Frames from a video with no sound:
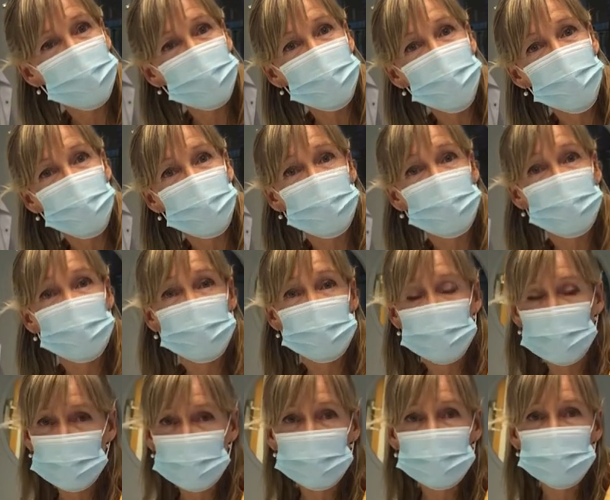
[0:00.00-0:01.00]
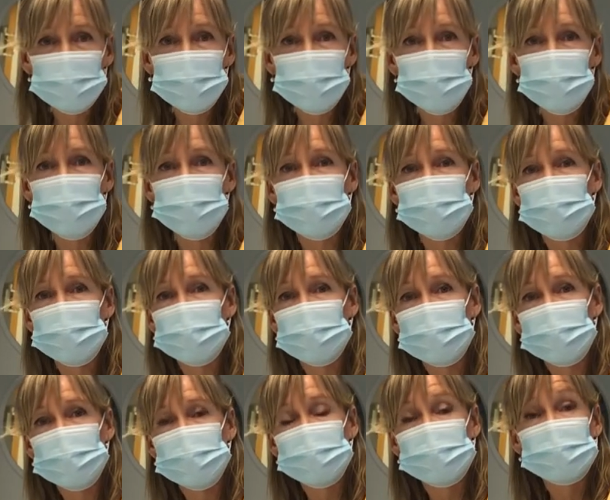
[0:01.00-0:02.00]
also cod and,
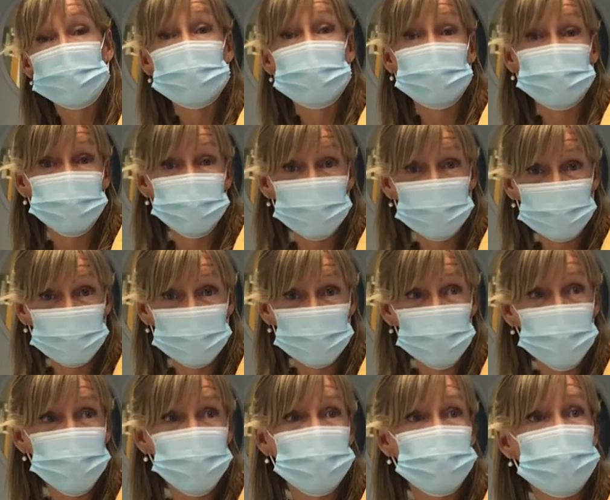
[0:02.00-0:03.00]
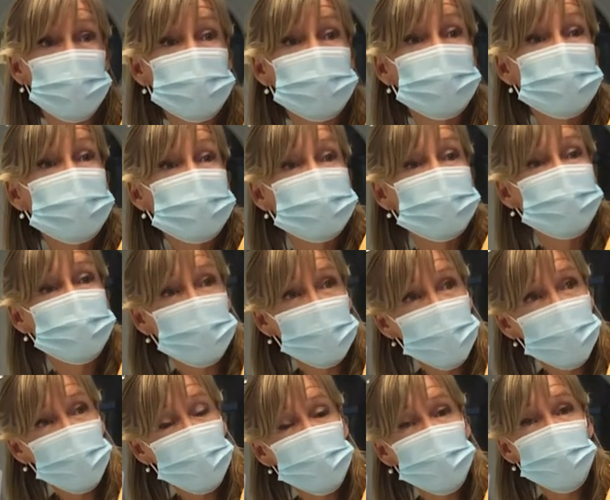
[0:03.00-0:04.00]
and actually also
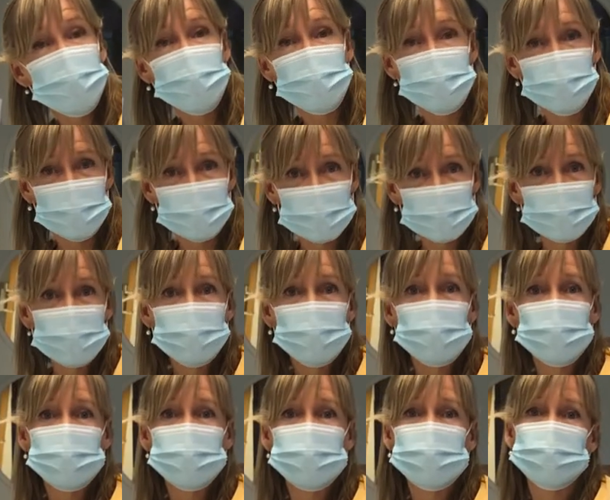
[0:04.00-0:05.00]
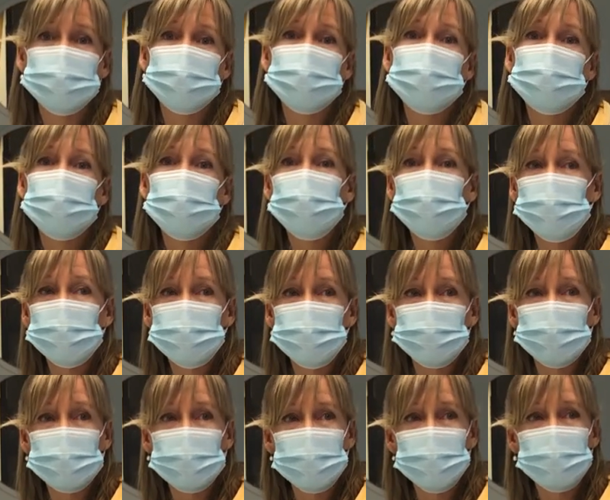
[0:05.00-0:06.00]
mussels, salmon, okay. all to
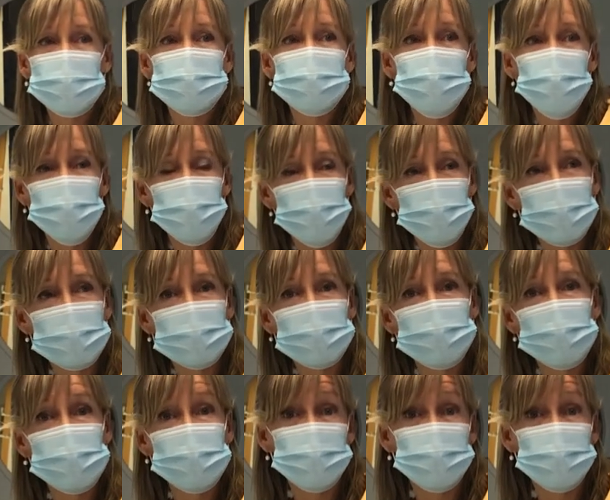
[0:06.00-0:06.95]
make sustainable